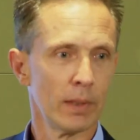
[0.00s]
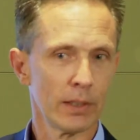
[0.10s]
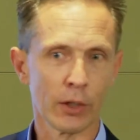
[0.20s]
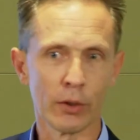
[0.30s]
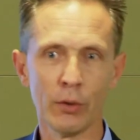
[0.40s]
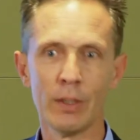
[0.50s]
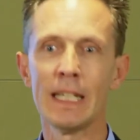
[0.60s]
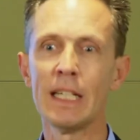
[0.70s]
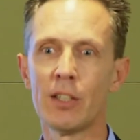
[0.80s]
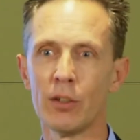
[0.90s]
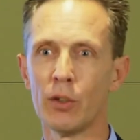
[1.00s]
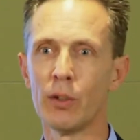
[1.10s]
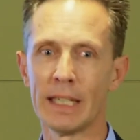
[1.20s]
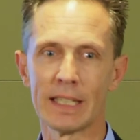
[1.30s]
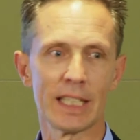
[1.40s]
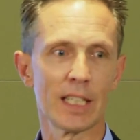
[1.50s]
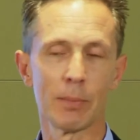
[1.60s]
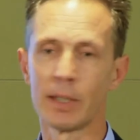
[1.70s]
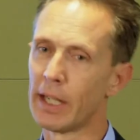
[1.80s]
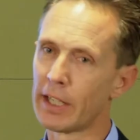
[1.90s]
So you need to do the
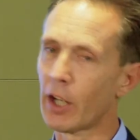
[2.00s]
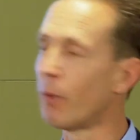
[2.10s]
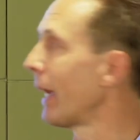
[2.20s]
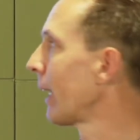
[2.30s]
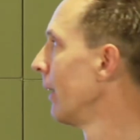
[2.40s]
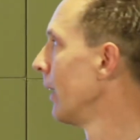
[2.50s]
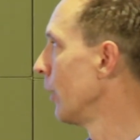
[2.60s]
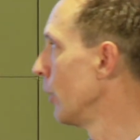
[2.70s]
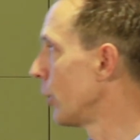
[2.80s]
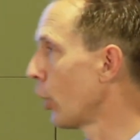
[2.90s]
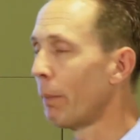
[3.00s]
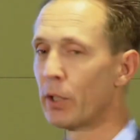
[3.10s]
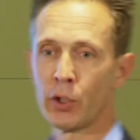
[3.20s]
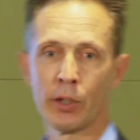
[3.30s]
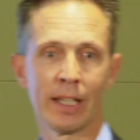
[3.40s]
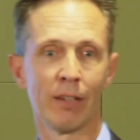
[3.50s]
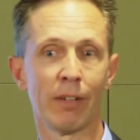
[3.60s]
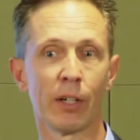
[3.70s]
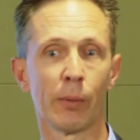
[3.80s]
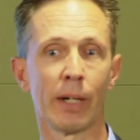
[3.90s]
assessment, go back, use the opportunity
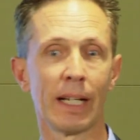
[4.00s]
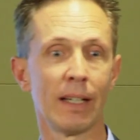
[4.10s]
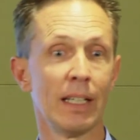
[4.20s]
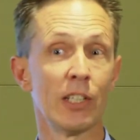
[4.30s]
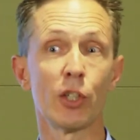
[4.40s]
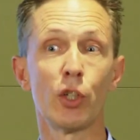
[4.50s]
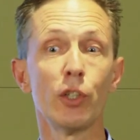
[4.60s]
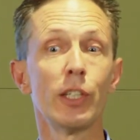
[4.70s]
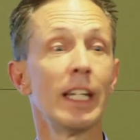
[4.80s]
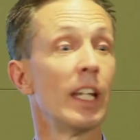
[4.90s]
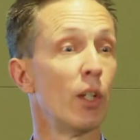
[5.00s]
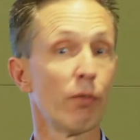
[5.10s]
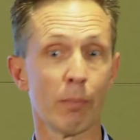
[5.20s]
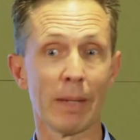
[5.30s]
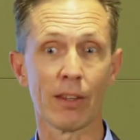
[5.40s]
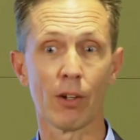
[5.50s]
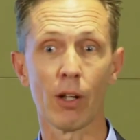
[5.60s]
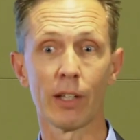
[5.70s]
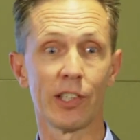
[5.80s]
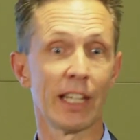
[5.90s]
evaluator, just use it in a different
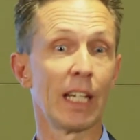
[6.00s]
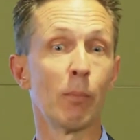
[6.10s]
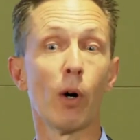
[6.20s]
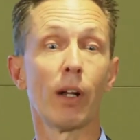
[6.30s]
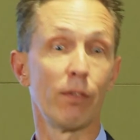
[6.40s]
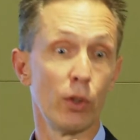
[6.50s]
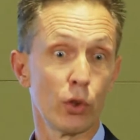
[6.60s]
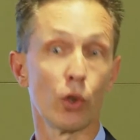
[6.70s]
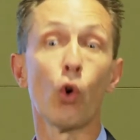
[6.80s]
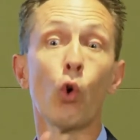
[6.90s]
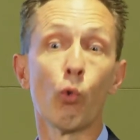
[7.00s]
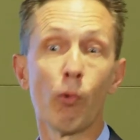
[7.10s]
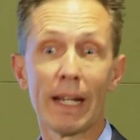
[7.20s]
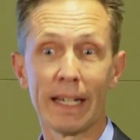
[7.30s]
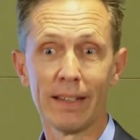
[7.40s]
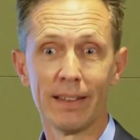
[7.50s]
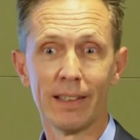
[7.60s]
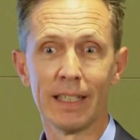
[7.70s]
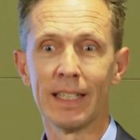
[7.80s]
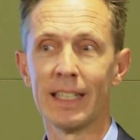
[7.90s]
methodology than you might have used it already.
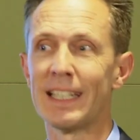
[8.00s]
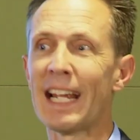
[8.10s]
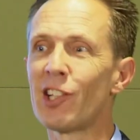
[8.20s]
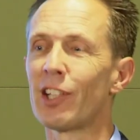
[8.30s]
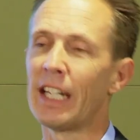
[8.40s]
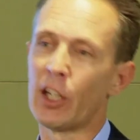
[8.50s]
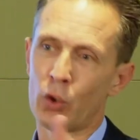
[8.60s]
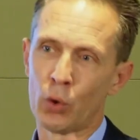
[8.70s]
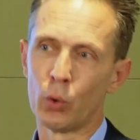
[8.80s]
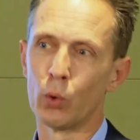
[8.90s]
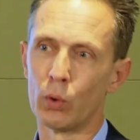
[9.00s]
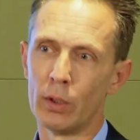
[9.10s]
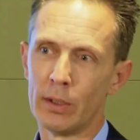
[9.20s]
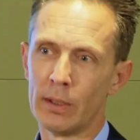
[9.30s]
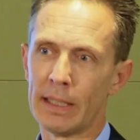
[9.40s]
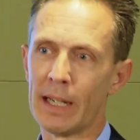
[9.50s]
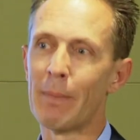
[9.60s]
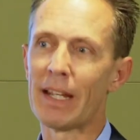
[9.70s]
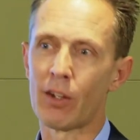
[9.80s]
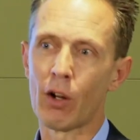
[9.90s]
It's actually a tool, a
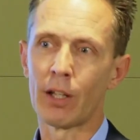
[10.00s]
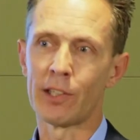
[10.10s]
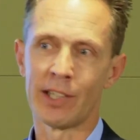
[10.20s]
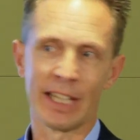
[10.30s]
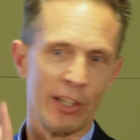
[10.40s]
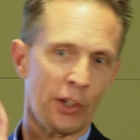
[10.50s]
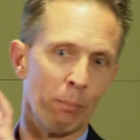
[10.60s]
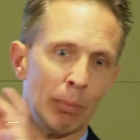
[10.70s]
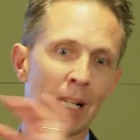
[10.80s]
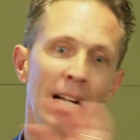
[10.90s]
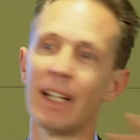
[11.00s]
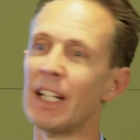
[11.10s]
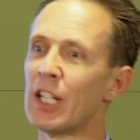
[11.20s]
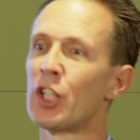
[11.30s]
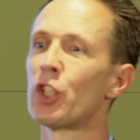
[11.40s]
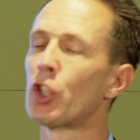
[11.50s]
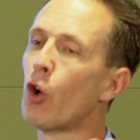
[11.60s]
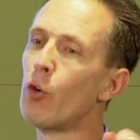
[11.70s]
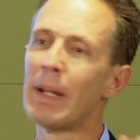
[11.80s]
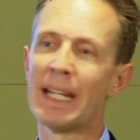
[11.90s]
methodology that you can plug
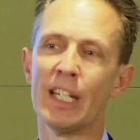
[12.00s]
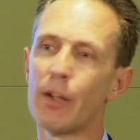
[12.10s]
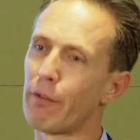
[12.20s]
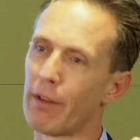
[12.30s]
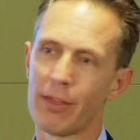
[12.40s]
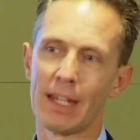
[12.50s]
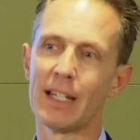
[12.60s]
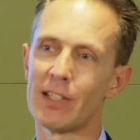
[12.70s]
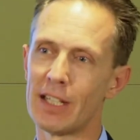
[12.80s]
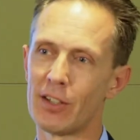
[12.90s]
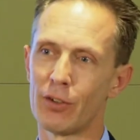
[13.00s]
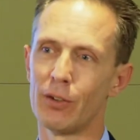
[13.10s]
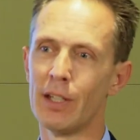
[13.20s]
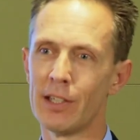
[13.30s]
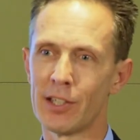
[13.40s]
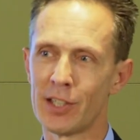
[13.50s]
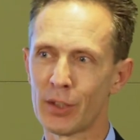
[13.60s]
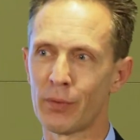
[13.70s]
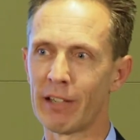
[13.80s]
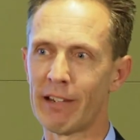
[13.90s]
so many different things into to
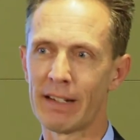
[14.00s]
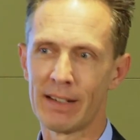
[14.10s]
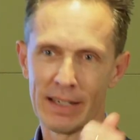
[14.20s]
just figure out,